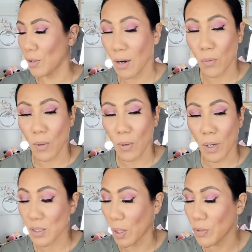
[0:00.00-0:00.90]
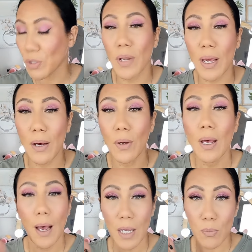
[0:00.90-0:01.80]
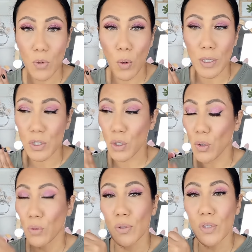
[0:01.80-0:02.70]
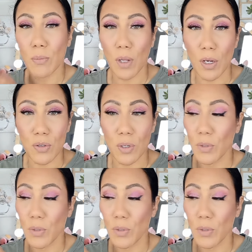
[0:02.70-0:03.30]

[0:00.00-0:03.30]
All right, so what I'm gonna do now, I am going to go do some laundry.